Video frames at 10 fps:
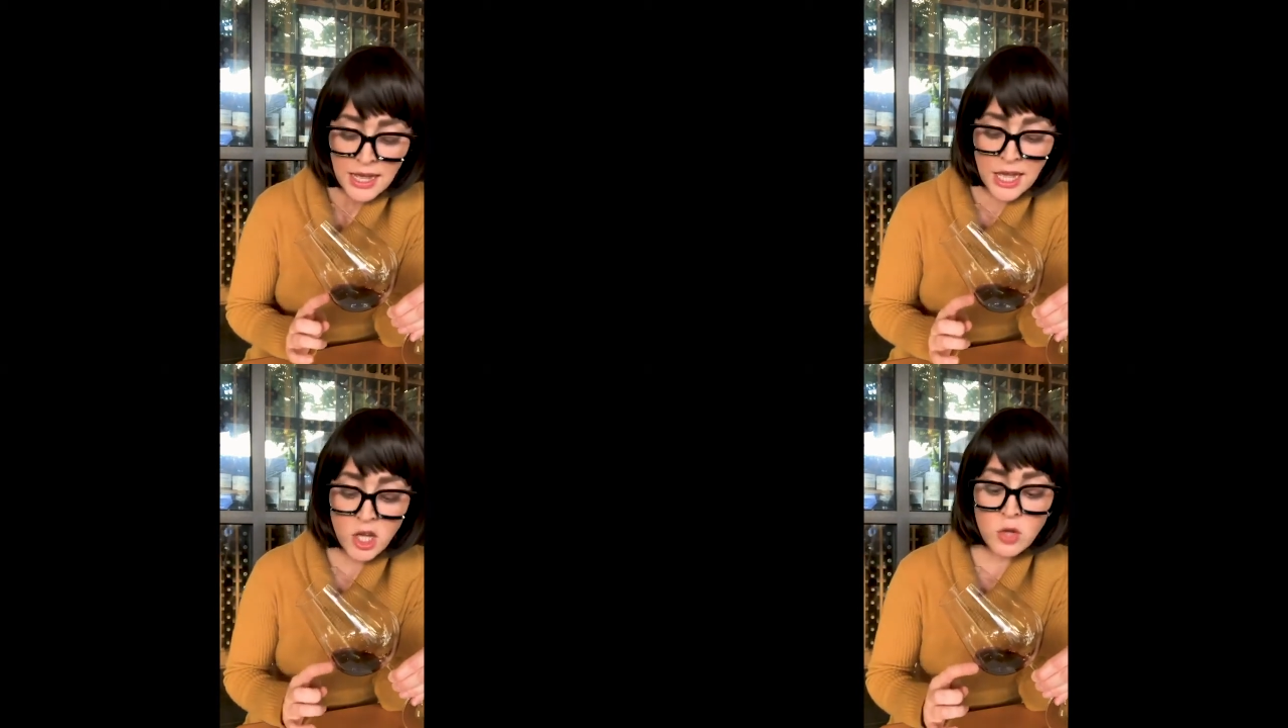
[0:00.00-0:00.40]

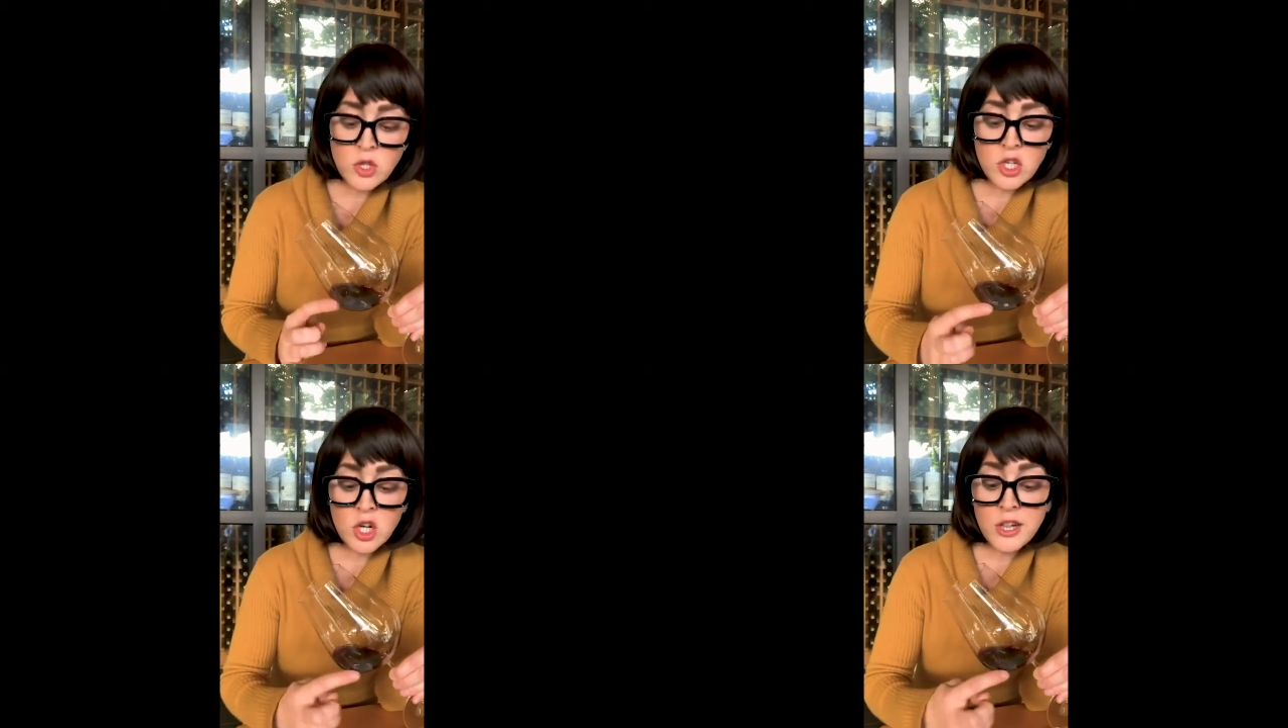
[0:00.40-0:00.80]
it
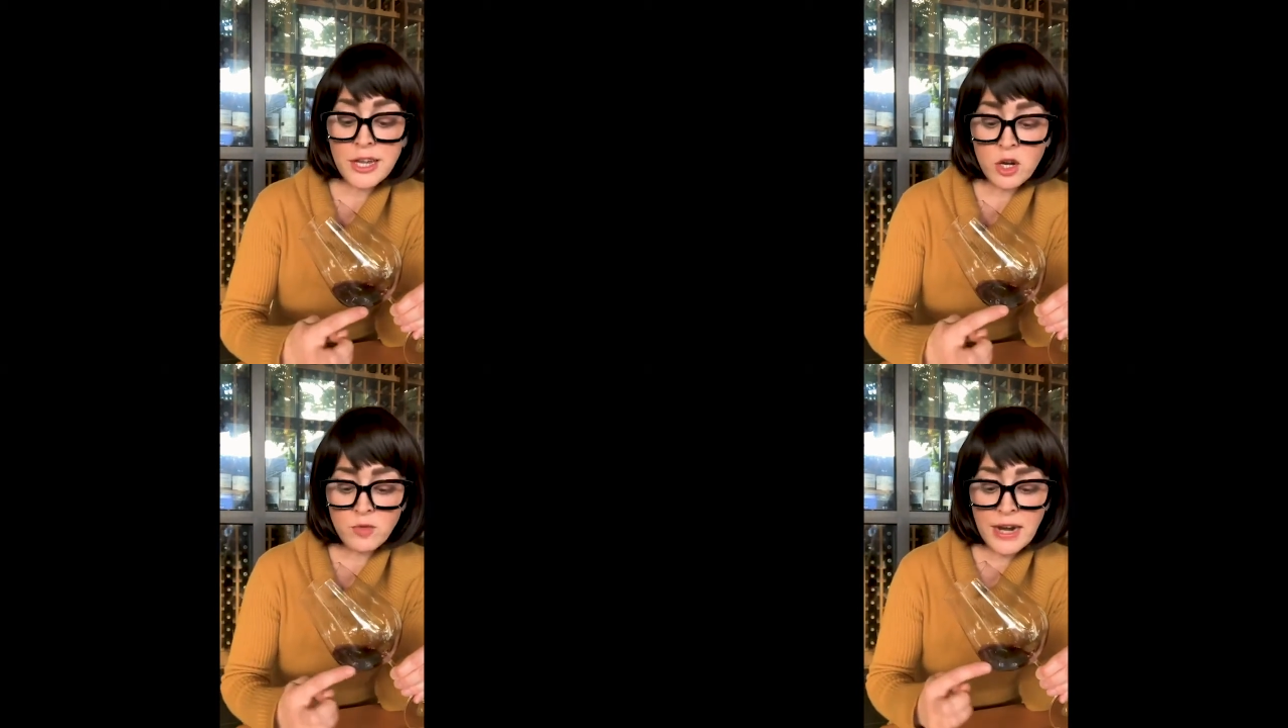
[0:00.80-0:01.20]
goes to
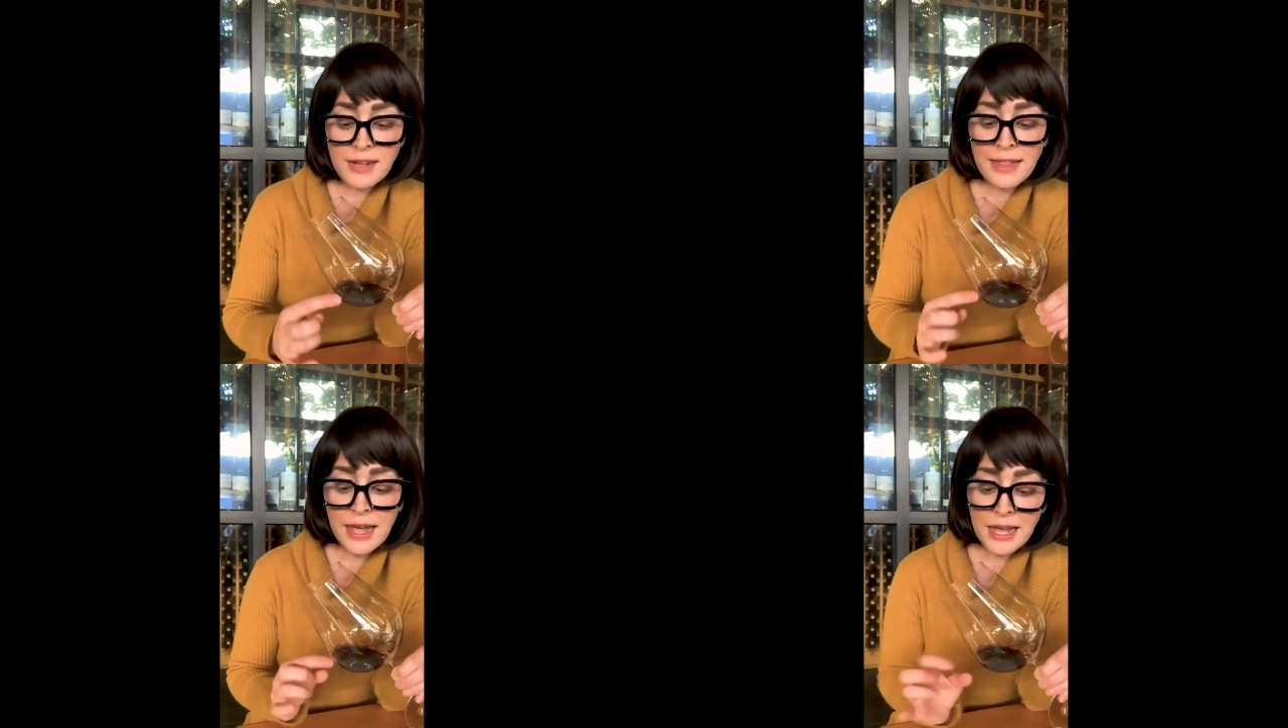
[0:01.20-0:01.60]
clear
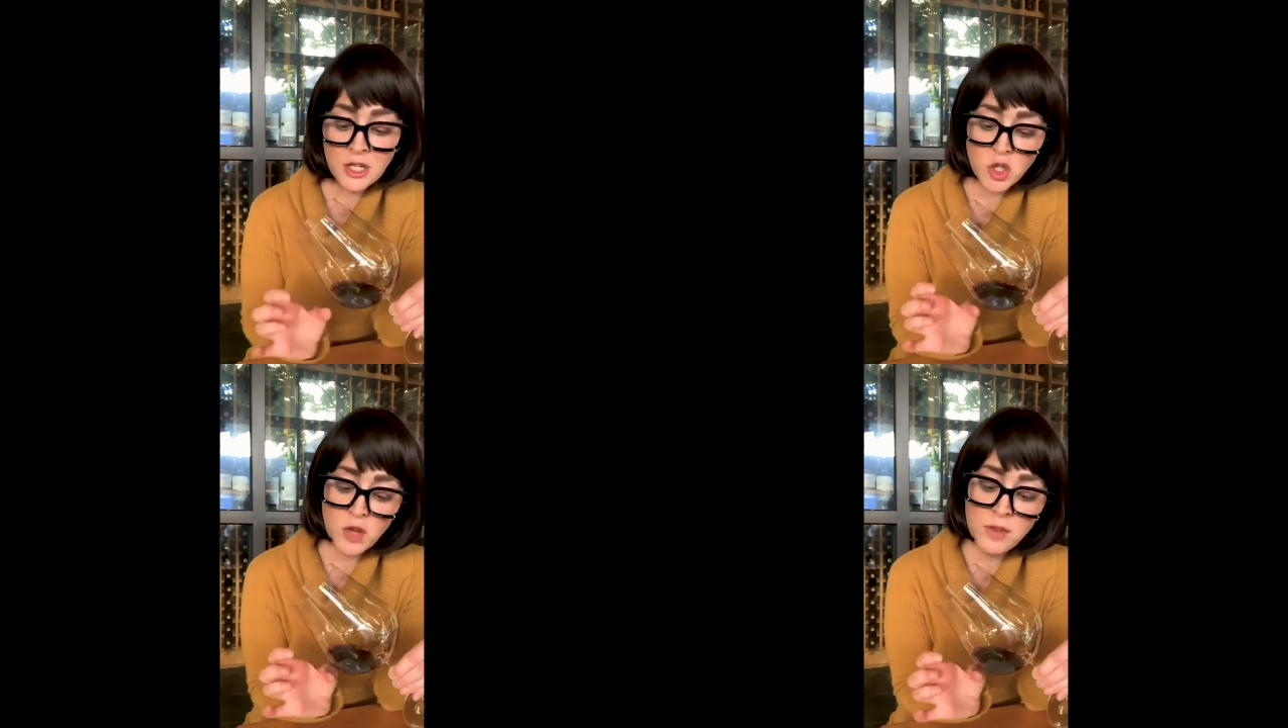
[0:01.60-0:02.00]
right at the
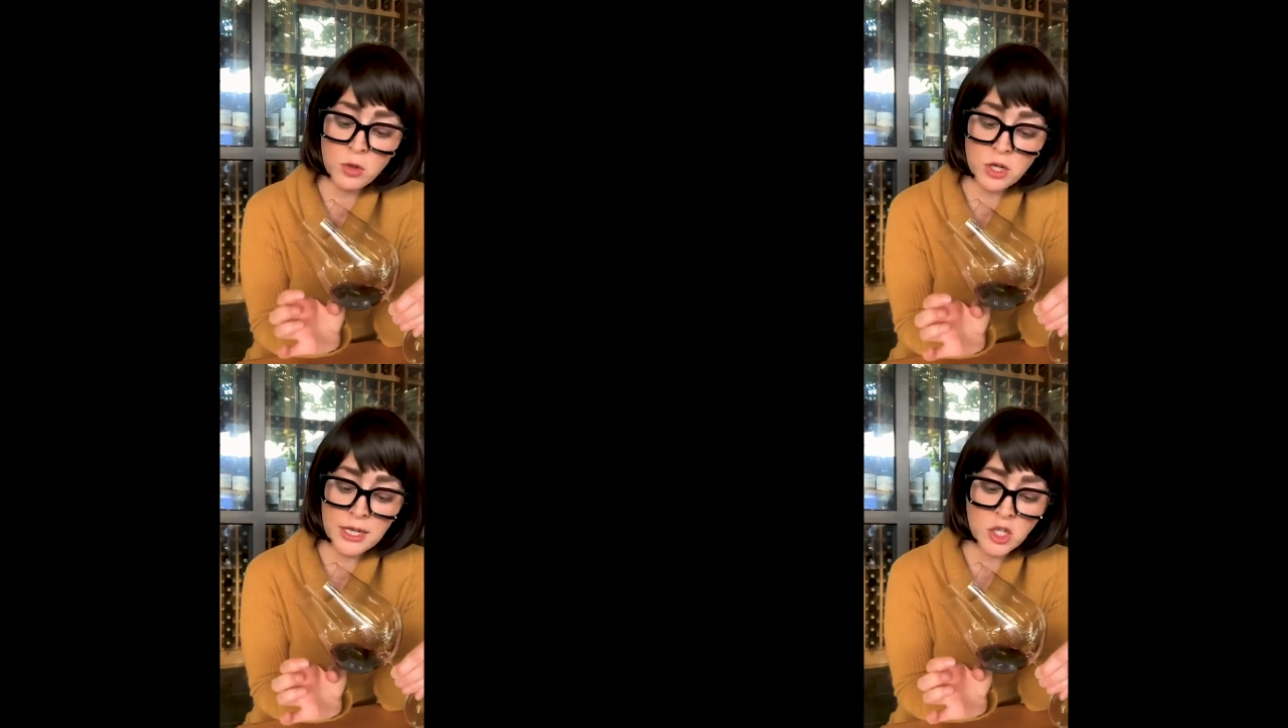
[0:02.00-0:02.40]
edge. So if
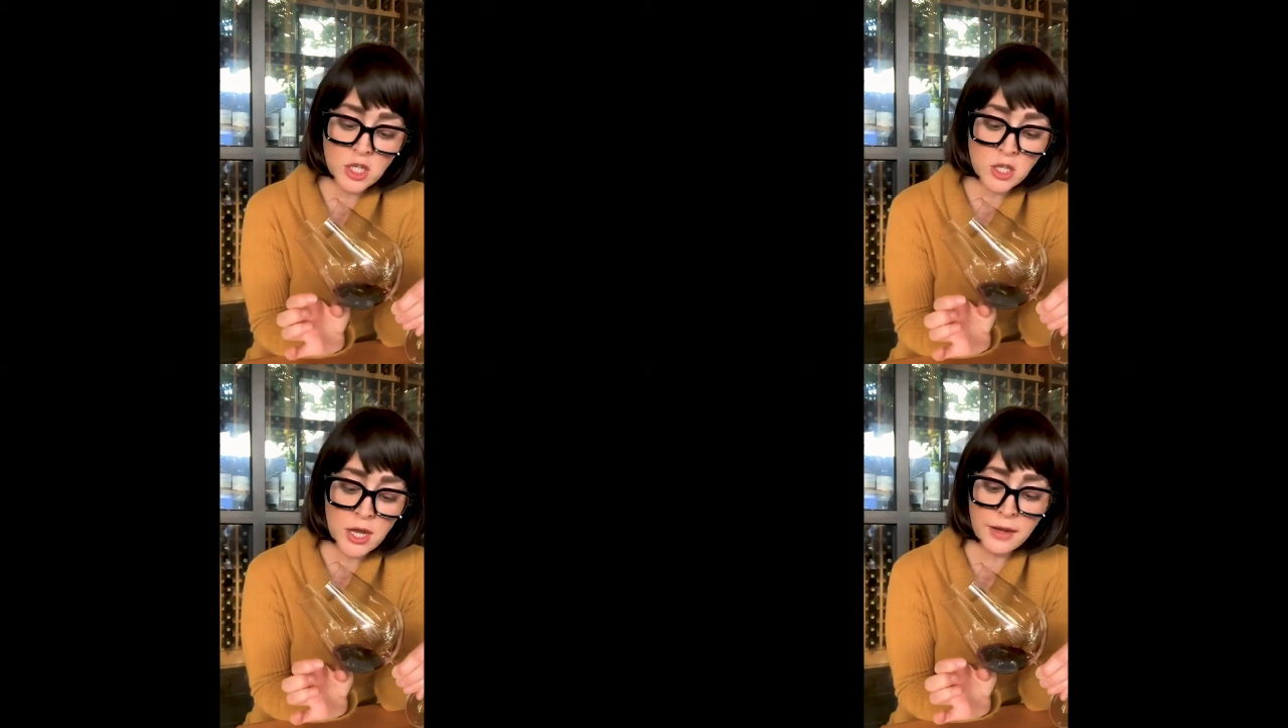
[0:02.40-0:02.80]
you look at
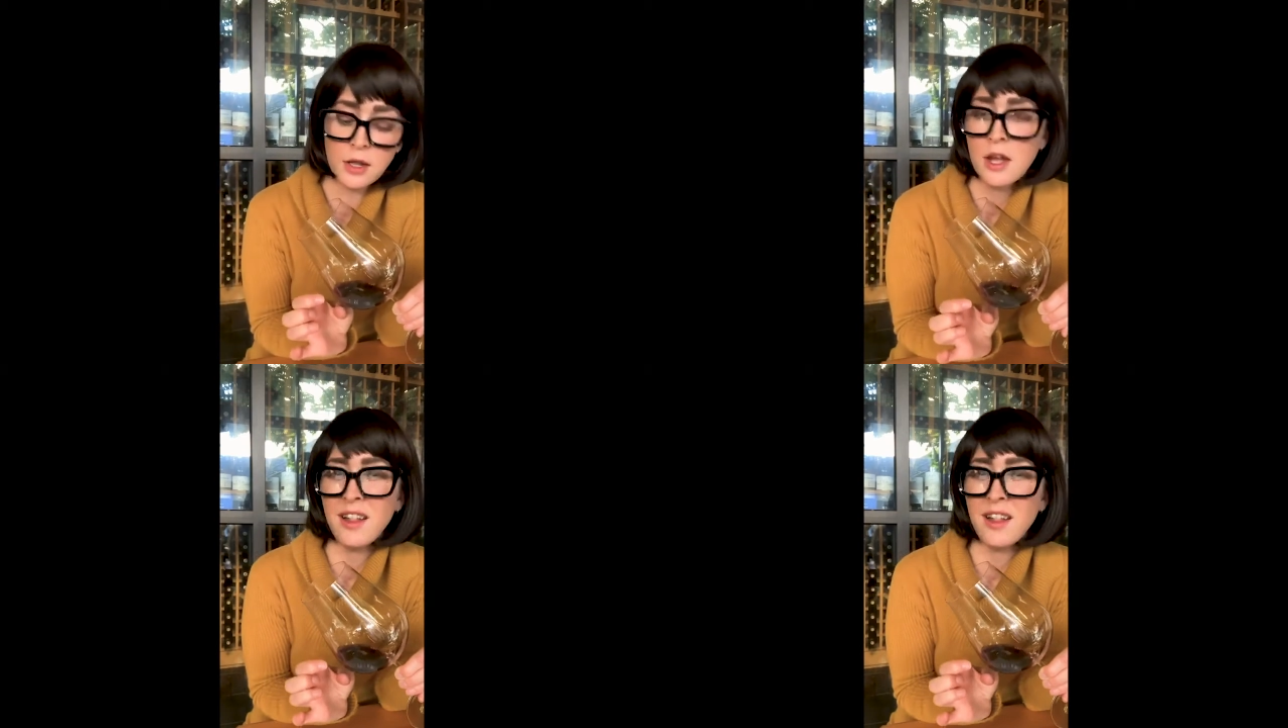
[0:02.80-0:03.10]
just that